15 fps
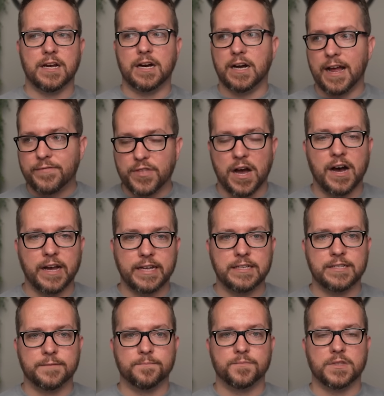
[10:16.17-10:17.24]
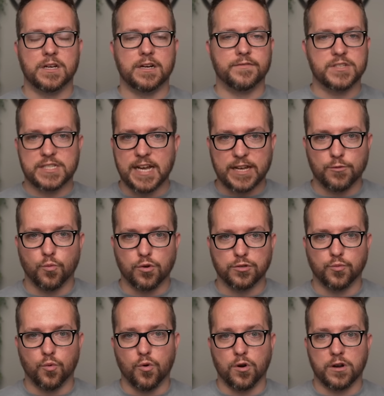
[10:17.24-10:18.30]
at the height of the Second
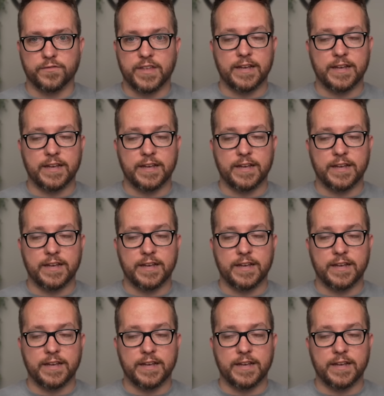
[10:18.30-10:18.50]
World War.